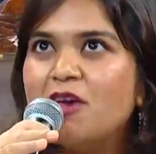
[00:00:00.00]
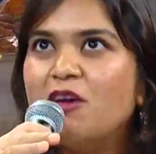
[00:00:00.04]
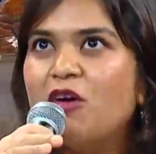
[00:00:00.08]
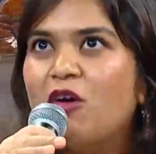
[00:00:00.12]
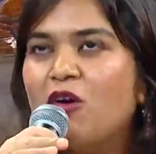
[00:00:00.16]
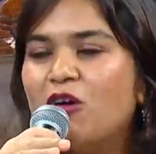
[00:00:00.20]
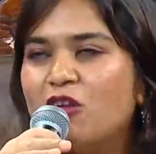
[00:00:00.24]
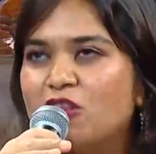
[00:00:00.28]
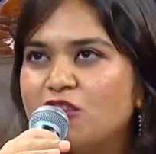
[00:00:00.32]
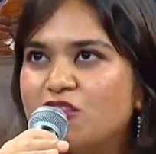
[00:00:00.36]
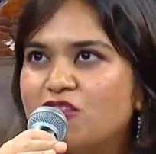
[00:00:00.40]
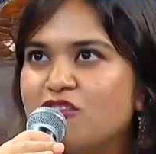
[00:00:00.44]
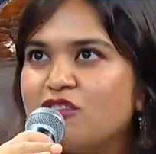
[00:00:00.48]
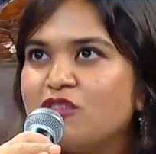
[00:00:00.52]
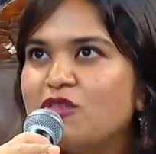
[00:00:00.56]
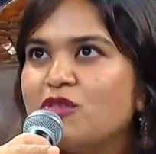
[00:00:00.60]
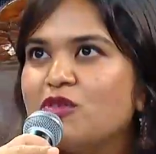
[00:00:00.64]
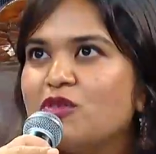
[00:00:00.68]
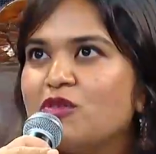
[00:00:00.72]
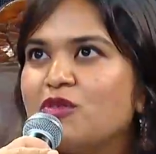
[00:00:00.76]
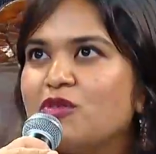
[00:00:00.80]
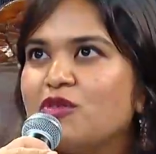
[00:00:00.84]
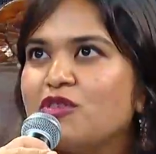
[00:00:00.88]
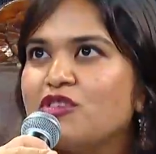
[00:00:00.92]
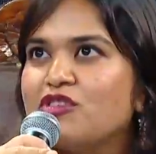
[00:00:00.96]

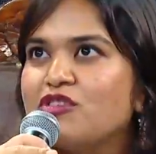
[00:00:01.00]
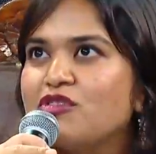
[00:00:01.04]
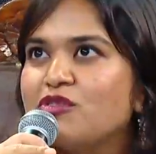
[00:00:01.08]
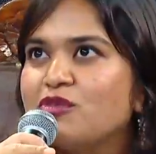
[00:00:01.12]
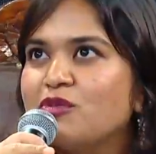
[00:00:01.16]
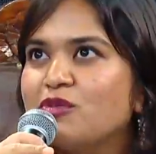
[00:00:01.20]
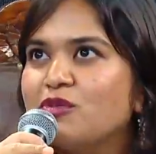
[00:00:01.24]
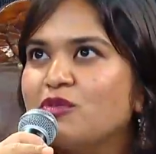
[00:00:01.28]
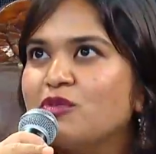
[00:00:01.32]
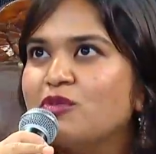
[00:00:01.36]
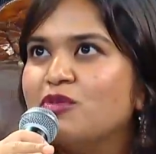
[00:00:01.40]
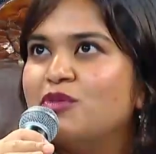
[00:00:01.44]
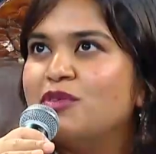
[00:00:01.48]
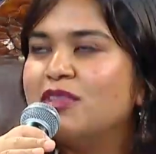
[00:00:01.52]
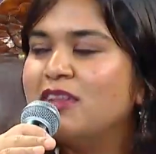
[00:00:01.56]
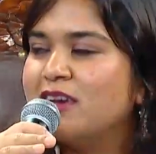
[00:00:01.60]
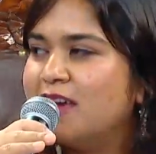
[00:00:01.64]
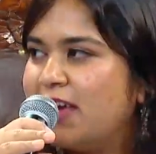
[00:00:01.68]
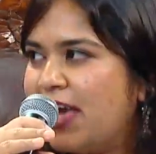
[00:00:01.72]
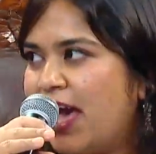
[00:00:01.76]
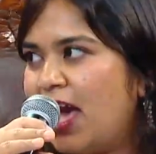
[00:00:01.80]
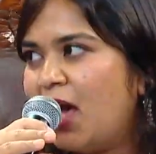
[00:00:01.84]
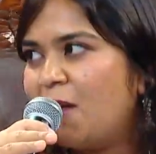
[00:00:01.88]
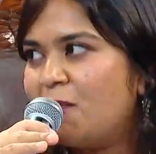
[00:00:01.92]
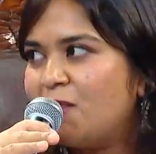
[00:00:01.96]
also to the
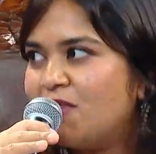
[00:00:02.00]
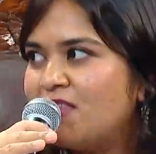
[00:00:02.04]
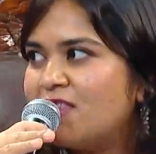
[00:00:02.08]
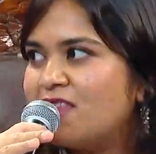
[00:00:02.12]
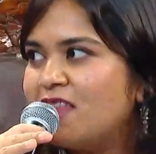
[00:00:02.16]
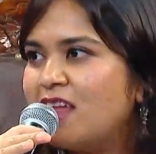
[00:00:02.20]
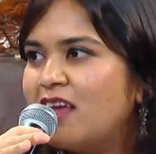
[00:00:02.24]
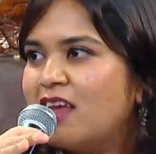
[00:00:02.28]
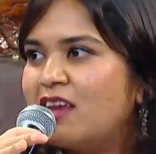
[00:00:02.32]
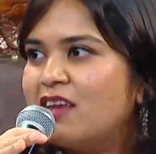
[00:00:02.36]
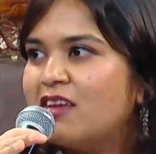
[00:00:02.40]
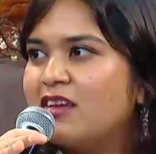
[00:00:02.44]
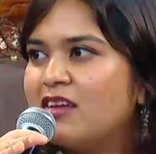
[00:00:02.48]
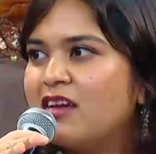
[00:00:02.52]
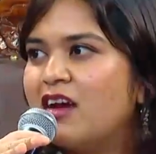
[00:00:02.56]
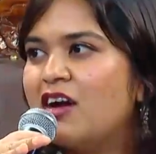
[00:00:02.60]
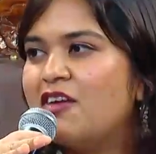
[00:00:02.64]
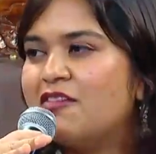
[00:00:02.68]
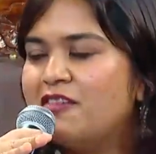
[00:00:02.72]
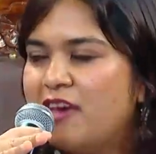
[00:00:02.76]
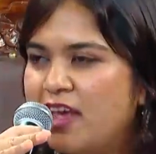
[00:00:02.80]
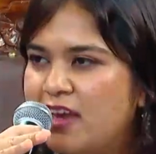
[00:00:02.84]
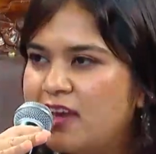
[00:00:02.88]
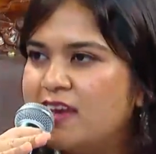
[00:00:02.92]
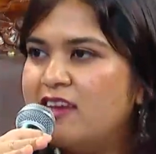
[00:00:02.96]
gaps that are
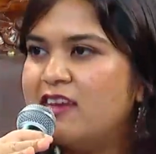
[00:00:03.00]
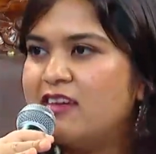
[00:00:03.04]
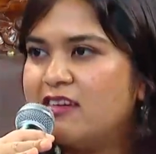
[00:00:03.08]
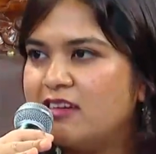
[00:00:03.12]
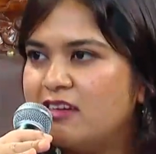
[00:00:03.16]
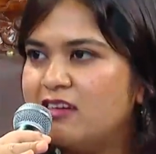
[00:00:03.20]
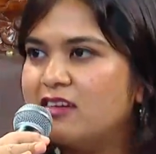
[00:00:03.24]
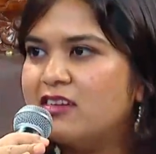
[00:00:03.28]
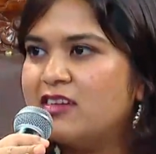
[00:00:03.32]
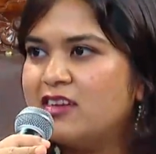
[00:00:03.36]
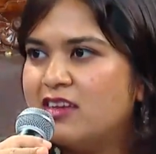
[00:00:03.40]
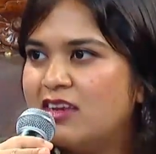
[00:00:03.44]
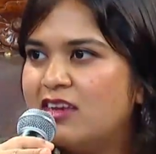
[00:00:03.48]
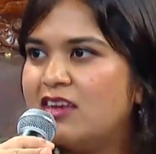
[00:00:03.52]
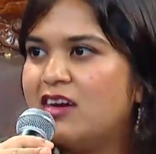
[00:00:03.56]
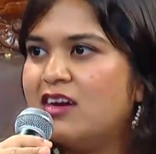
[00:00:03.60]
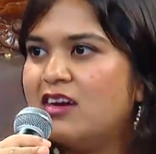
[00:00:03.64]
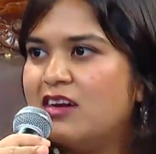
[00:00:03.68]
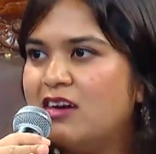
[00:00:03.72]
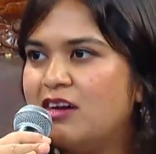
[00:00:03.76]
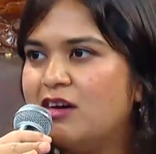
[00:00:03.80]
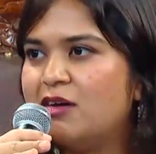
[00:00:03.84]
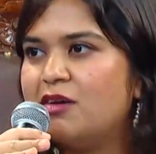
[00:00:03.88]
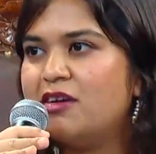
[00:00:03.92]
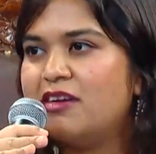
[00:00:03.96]
very real
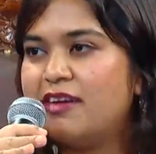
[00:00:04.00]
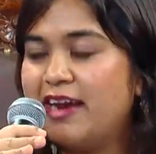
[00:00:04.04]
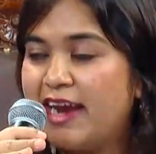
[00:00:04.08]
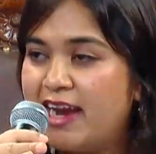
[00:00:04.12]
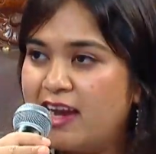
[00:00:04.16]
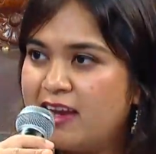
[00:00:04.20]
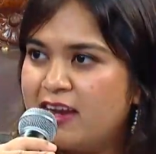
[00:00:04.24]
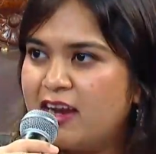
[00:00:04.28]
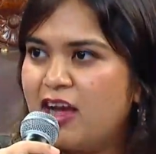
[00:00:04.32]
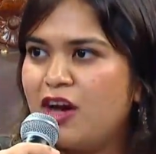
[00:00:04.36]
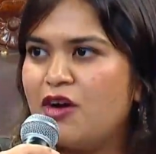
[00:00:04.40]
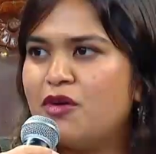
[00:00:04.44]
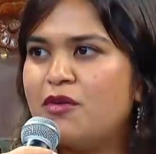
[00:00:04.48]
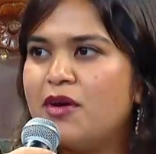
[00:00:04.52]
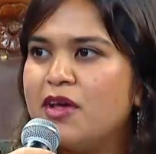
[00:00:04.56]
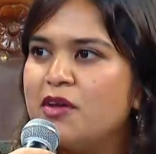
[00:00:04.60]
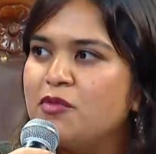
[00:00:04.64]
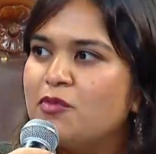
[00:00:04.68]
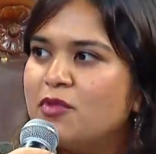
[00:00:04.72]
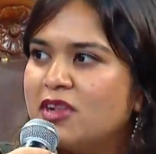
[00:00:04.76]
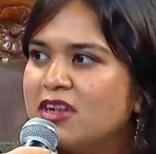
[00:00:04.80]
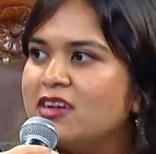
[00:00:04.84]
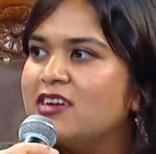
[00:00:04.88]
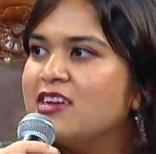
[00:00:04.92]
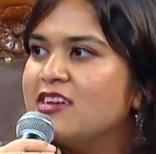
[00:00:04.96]
right now and
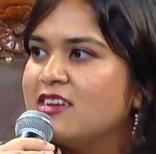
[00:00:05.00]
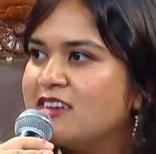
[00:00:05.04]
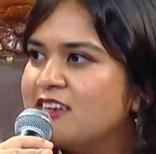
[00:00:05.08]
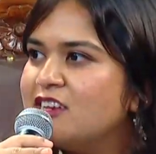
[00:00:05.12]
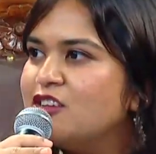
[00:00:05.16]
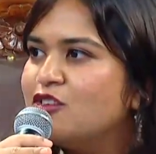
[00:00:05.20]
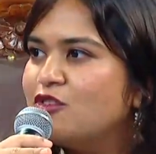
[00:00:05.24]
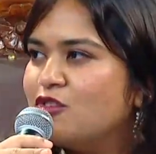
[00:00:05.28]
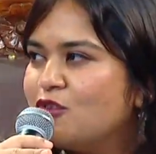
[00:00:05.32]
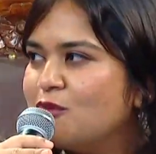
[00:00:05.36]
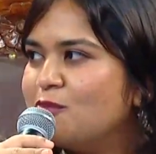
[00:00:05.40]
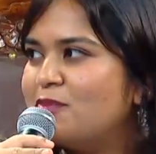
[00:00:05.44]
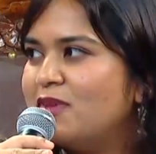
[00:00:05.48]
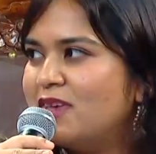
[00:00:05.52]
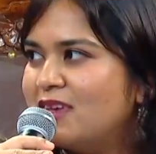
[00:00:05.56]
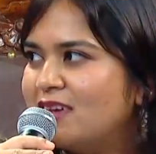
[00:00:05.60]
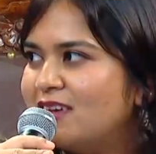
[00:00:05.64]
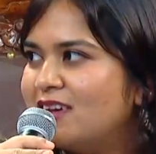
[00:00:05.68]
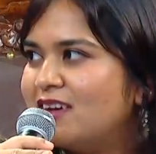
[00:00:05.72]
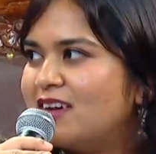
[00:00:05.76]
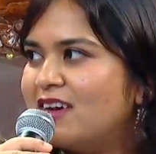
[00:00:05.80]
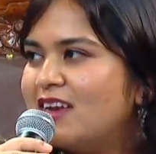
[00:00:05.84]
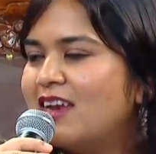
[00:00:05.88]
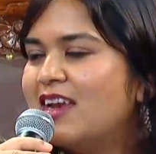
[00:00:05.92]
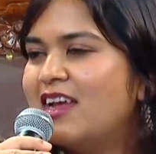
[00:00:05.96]
will continue to be
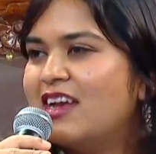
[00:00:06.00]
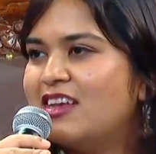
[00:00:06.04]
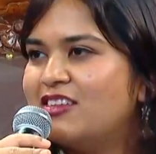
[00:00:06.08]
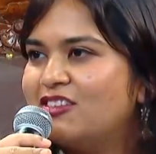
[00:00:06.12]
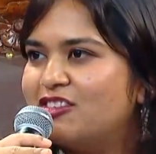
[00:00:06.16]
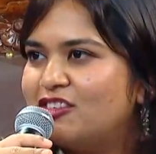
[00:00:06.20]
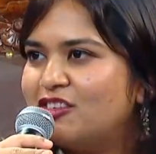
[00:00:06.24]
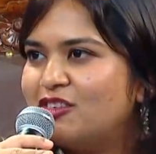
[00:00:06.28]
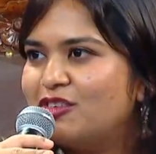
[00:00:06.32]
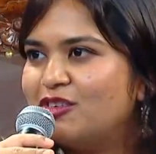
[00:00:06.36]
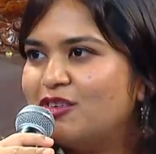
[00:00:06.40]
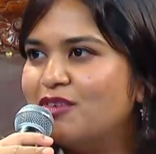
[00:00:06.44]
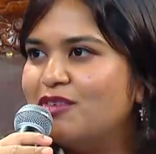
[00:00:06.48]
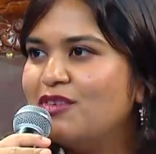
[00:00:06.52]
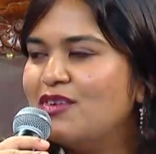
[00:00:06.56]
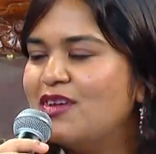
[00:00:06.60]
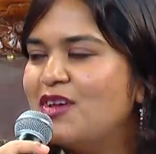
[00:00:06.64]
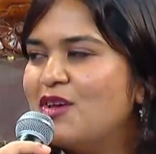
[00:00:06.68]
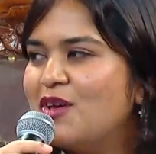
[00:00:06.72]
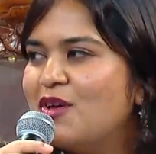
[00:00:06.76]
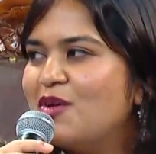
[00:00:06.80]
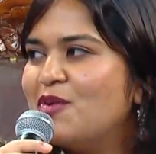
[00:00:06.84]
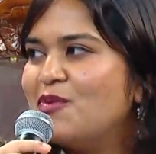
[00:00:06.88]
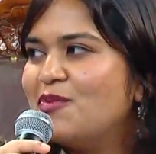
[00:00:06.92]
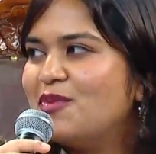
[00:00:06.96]
unless,
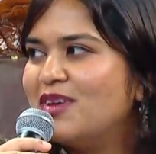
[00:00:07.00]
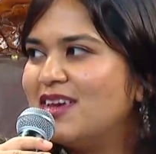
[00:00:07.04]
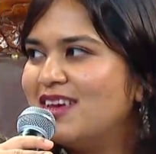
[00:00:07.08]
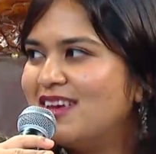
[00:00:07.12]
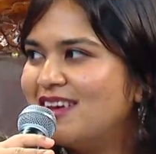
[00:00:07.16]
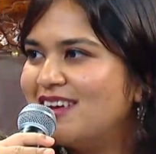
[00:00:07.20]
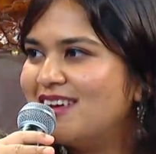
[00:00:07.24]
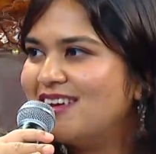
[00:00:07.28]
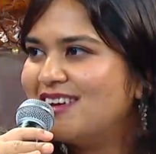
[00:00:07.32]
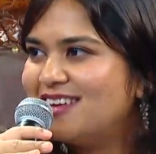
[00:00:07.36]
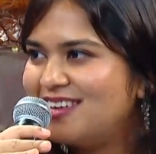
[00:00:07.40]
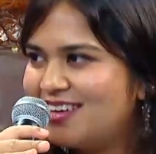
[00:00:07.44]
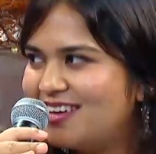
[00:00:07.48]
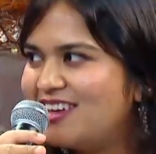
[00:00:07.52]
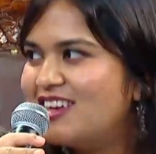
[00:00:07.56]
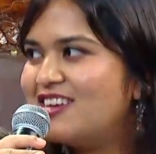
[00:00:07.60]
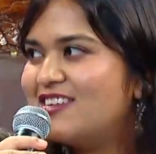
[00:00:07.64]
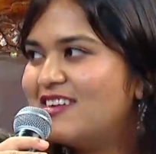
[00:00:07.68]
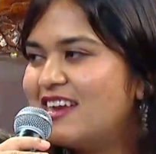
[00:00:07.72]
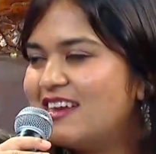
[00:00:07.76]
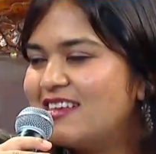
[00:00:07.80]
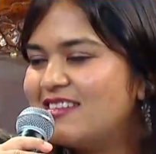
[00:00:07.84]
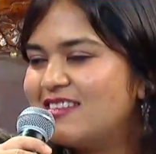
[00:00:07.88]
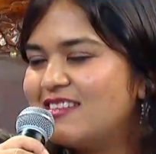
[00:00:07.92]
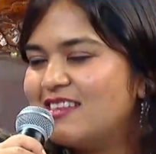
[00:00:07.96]
we
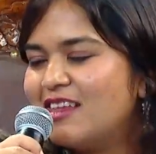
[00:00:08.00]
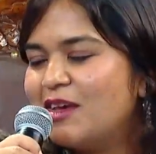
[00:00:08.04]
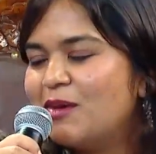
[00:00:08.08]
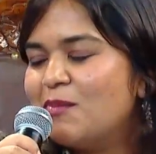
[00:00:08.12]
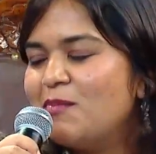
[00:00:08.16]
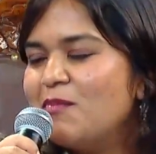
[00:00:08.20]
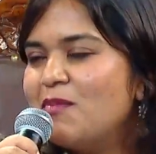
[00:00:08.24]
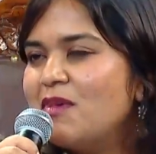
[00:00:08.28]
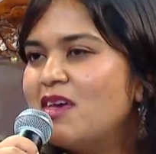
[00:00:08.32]
address them.